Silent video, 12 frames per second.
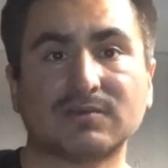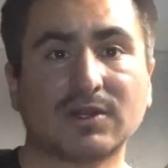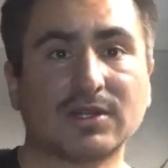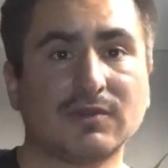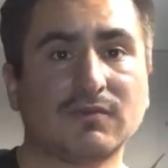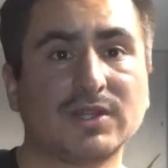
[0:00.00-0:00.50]
We're
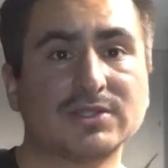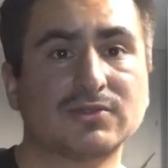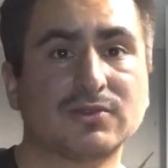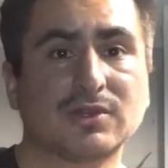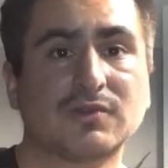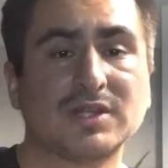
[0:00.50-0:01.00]
going to run
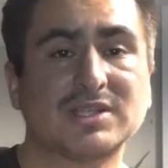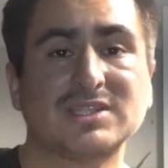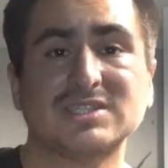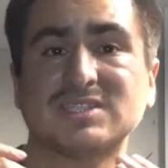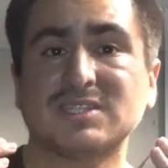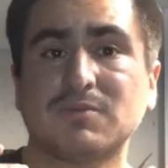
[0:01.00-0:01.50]
through it
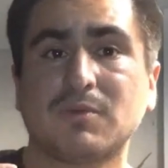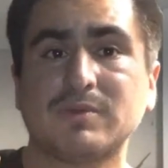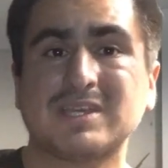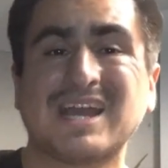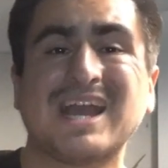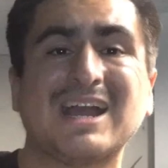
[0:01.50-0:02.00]
quickly, see what
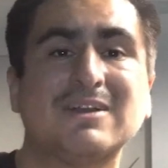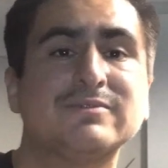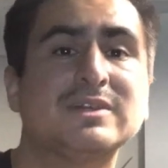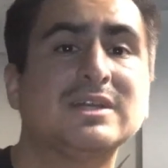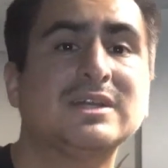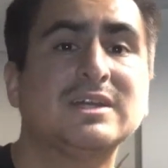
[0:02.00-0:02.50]
we have,
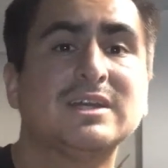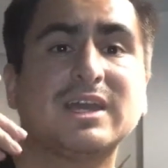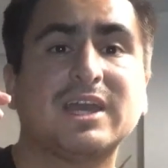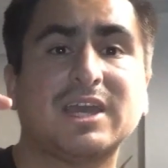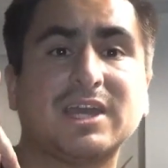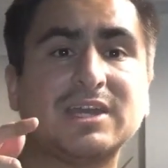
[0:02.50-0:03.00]

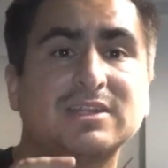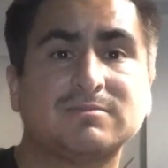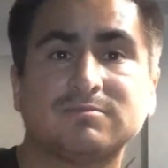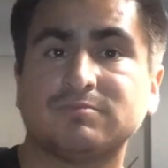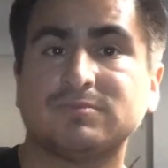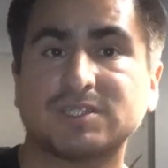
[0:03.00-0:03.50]

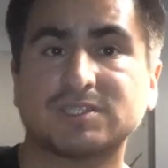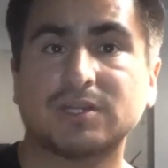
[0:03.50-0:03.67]
and let's